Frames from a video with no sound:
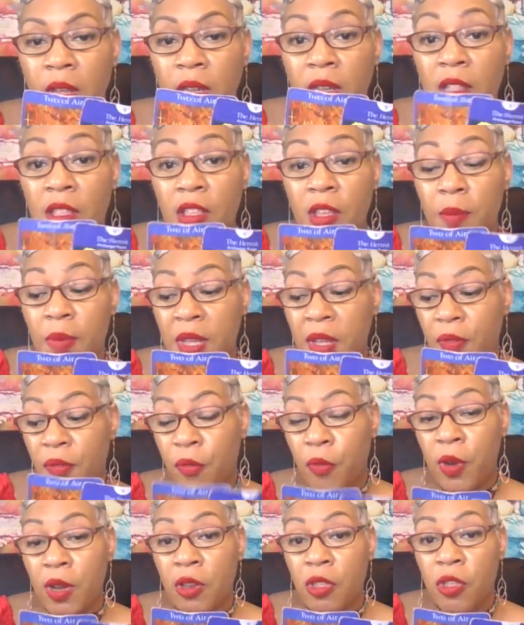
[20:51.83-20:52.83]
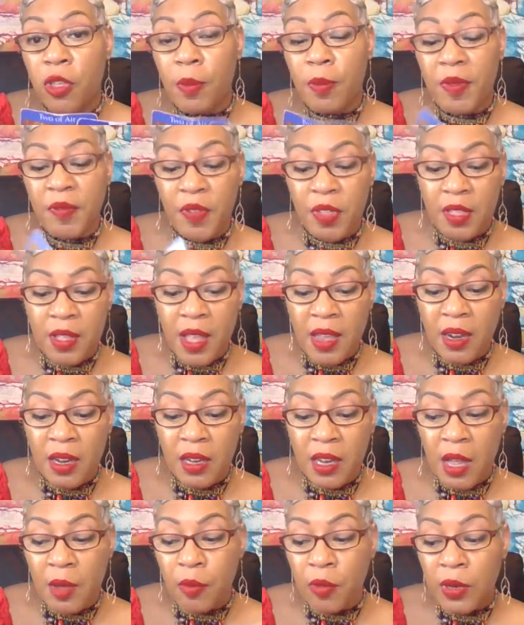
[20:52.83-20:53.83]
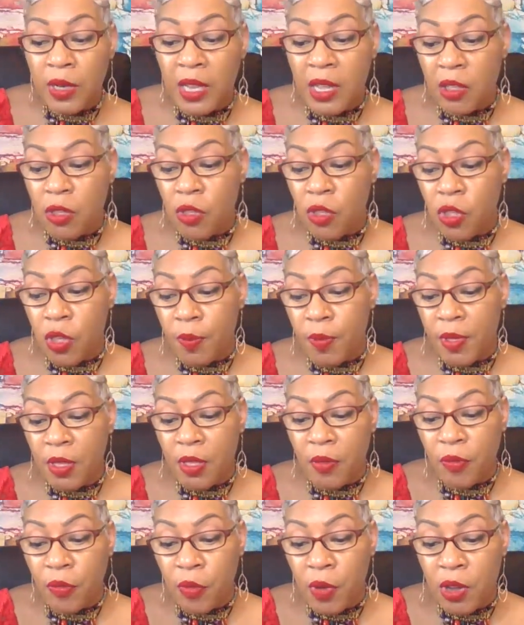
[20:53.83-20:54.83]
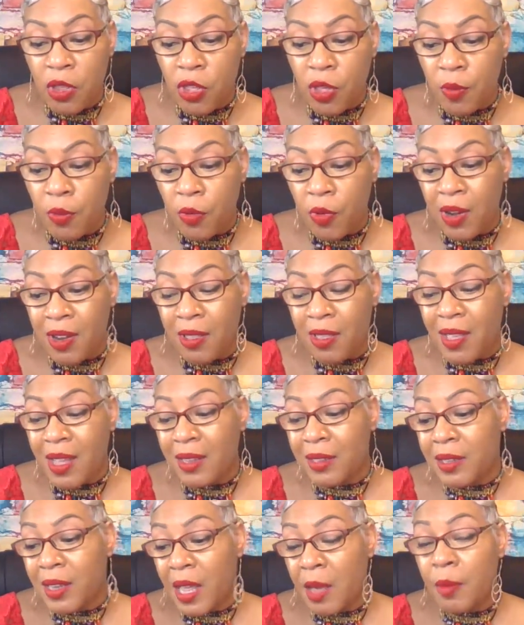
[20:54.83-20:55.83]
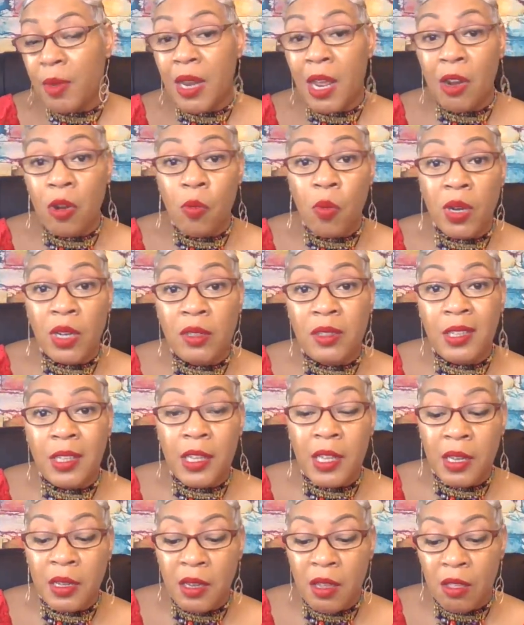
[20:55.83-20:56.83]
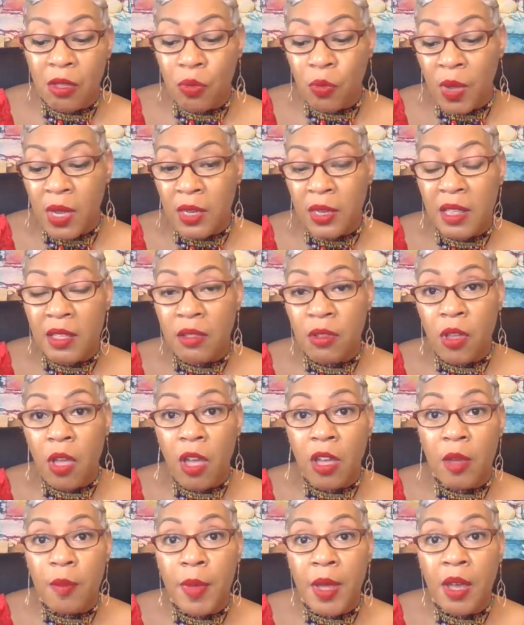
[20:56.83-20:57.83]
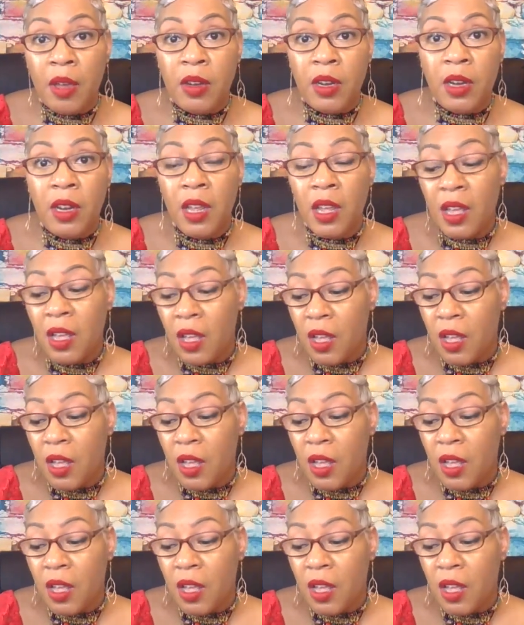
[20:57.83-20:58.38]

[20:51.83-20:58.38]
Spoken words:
This could be a friendship. If it's not a love relationship, it's a friendship where it's like, damn it, I don't want it to end this way. Let's talk about it.